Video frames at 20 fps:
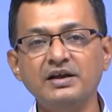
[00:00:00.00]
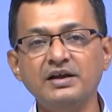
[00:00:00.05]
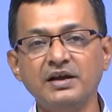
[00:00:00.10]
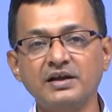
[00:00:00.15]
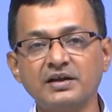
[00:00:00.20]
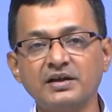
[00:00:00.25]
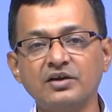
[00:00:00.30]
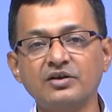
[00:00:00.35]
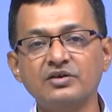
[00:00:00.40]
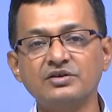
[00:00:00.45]
I
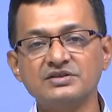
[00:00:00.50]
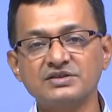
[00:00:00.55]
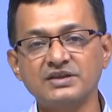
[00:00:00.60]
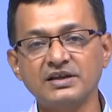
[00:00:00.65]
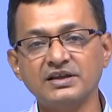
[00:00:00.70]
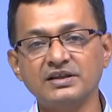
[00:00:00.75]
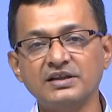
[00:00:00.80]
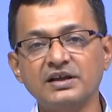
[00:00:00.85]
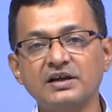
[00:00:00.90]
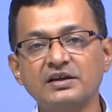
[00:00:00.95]
cannot
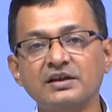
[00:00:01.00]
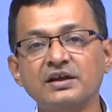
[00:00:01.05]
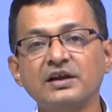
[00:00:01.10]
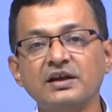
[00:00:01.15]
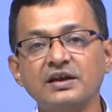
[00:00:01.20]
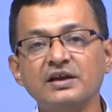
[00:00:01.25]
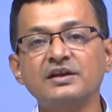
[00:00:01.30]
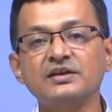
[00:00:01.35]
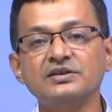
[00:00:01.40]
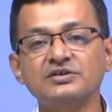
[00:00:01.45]
say that
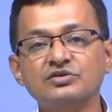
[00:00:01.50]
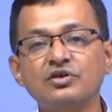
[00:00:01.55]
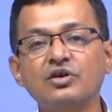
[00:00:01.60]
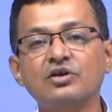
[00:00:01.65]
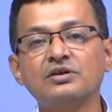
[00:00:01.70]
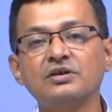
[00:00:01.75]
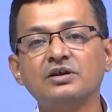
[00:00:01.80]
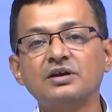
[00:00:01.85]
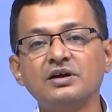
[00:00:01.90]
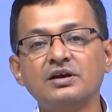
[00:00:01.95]
it is
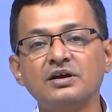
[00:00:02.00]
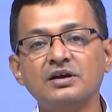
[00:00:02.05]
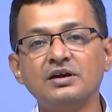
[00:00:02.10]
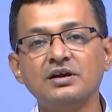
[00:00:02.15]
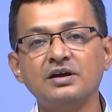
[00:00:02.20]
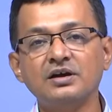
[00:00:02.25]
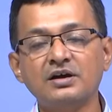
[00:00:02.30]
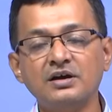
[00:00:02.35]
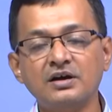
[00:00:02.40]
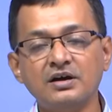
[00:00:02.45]
not
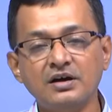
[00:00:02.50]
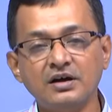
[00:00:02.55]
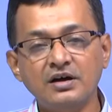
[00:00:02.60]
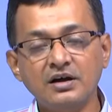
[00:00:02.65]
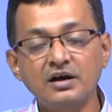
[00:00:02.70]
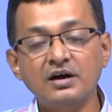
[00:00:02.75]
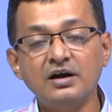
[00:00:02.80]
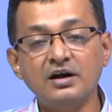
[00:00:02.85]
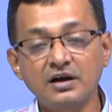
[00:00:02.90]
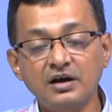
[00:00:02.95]

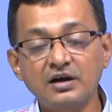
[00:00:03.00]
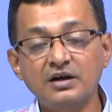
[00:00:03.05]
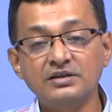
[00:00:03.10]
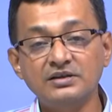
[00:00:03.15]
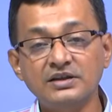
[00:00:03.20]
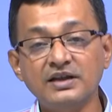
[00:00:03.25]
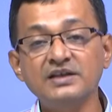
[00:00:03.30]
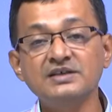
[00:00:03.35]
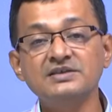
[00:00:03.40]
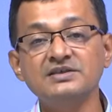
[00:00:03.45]

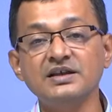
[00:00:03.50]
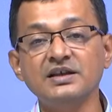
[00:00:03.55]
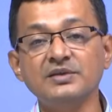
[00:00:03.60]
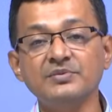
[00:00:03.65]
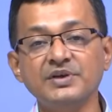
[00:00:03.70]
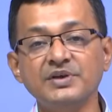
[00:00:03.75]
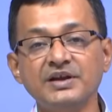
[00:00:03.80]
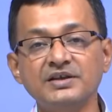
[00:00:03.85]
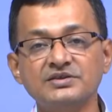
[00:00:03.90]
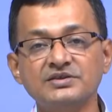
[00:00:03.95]
there is a
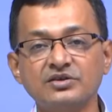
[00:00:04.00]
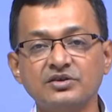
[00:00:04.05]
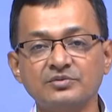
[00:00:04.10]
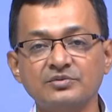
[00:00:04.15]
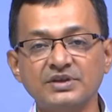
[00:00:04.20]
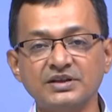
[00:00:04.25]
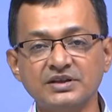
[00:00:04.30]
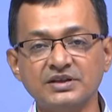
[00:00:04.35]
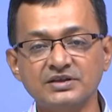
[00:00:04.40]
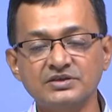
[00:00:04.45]
limitation of
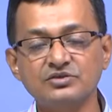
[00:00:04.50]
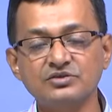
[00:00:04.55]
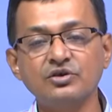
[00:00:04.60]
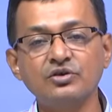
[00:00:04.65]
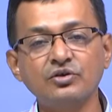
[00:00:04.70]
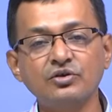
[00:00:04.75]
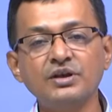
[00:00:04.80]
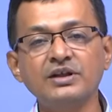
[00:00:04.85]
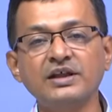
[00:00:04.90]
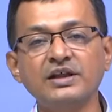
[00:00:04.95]
the things. Not
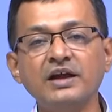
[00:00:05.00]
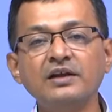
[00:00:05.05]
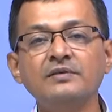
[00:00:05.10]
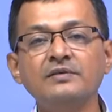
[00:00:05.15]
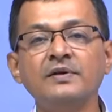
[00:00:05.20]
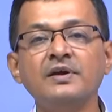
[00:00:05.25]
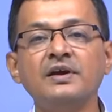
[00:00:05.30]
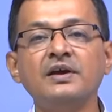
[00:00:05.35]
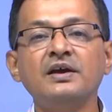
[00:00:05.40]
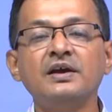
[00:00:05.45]
only that,
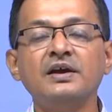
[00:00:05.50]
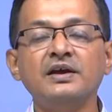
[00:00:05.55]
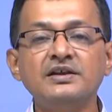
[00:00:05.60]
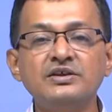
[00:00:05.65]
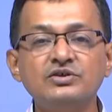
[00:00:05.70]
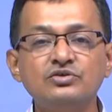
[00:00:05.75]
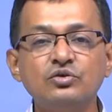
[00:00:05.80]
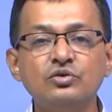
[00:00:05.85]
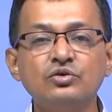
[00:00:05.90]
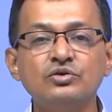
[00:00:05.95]

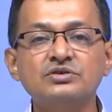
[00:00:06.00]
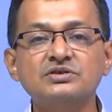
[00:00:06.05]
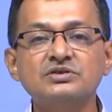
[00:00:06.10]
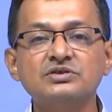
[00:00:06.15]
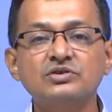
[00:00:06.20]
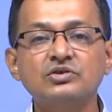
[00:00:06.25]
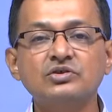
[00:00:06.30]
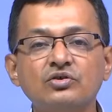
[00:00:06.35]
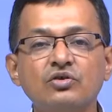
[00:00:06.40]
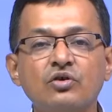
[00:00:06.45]
resource
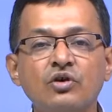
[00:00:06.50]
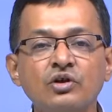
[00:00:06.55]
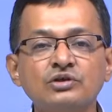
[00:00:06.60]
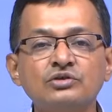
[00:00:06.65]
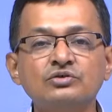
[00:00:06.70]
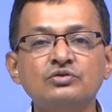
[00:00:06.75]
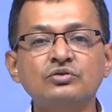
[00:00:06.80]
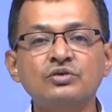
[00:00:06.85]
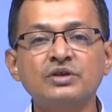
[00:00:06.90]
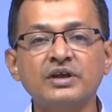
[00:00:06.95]

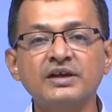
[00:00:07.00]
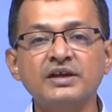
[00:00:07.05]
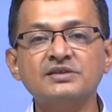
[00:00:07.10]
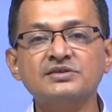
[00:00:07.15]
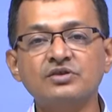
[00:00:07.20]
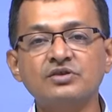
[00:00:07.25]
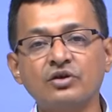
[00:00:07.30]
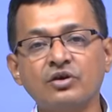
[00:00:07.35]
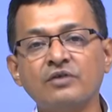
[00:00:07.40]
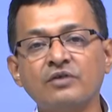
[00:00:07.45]
also takes
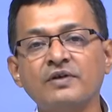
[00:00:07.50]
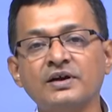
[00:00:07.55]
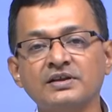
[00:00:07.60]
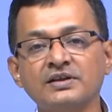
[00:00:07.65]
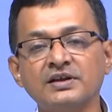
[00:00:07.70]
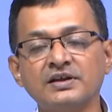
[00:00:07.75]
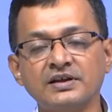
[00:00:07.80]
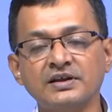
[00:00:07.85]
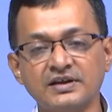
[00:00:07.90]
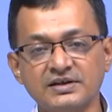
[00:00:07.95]
lot of other
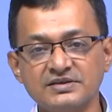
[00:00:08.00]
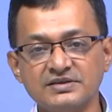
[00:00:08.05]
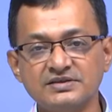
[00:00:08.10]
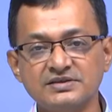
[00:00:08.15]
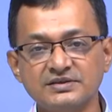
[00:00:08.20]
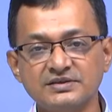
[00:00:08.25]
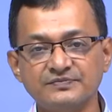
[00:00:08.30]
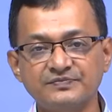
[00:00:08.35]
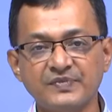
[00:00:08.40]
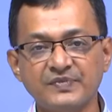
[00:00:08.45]
energy,
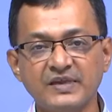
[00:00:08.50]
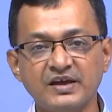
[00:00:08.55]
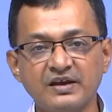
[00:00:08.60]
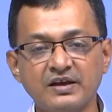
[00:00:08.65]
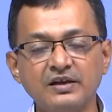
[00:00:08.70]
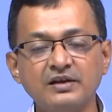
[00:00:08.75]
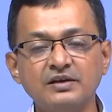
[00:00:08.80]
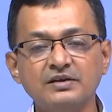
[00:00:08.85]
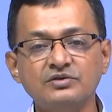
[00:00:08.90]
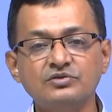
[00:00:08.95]

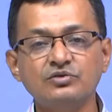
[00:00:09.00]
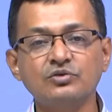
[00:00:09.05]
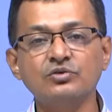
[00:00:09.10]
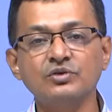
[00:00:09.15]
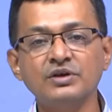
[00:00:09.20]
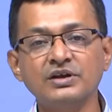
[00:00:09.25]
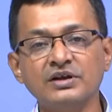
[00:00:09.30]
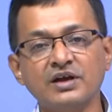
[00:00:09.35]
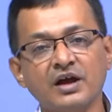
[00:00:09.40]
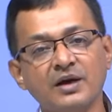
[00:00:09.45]
right. So,
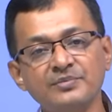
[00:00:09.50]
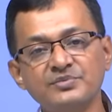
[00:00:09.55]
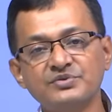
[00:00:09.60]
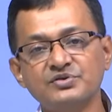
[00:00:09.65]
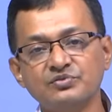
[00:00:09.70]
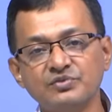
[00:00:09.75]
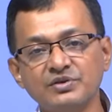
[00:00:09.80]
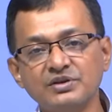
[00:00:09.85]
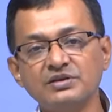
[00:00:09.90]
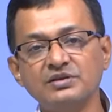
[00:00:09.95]
it comes
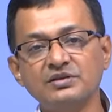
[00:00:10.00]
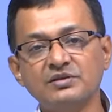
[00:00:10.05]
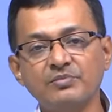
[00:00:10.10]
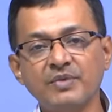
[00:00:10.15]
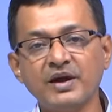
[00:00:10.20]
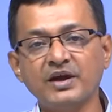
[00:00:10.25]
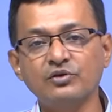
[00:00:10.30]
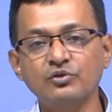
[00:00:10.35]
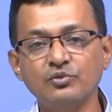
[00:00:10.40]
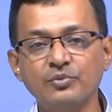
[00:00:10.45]
with
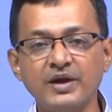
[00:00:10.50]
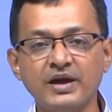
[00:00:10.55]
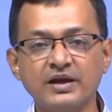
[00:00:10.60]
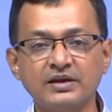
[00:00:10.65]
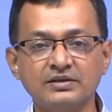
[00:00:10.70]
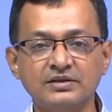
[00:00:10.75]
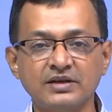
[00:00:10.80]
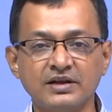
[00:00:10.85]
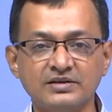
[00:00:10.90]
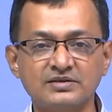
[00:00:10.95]
back to back
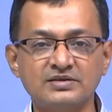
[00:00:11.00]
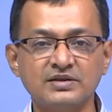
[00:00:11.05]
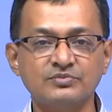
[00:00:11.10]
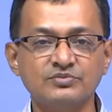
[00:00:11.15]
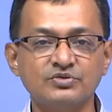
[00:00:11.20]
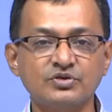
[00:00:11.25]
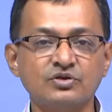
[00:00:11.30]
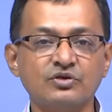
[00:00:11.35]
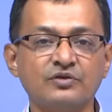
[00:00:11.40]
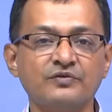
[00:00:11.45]
that some
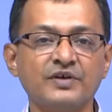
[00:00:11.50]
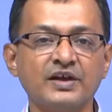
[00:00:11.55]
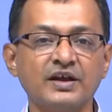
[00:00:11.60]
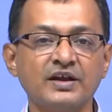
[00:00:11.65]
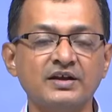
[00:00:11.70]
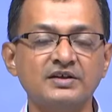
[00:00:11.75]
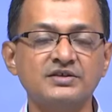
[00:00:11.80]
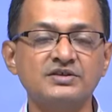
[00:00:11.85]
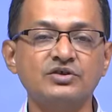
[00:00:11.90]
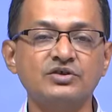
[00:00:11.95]
sort of
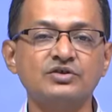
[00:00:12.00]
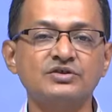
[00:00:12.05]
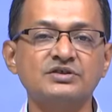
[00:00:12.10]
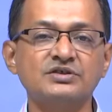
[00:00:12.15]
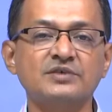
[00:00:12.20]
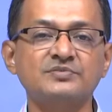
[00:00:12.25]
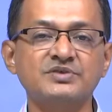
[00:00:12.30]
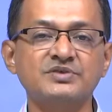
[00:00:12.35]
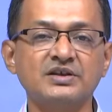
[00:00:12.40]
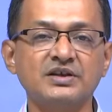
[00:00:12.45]
energy
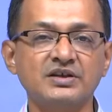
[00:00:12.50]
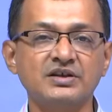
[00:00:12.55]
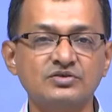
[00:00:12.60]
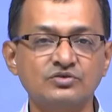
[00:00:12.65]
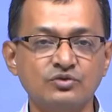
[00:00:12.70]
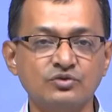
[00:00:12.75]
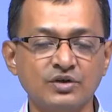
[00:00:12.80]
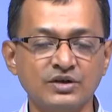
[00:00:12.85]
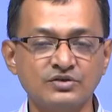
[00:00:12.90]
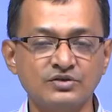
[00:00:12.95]
consumption and
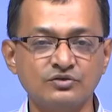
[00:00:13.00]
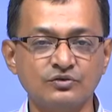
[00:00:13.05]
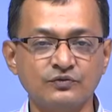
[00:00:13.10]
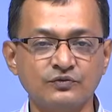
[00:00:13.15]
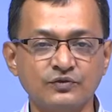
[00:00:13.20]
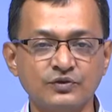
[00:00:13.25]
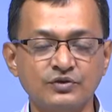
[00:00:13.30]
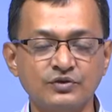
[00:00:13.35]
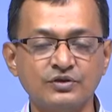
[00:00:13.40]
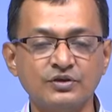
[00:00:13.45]
so on and so
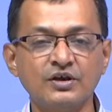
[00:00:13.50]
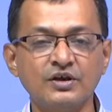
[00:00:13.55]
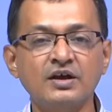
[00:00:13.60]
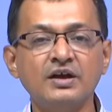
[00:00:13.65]
forth.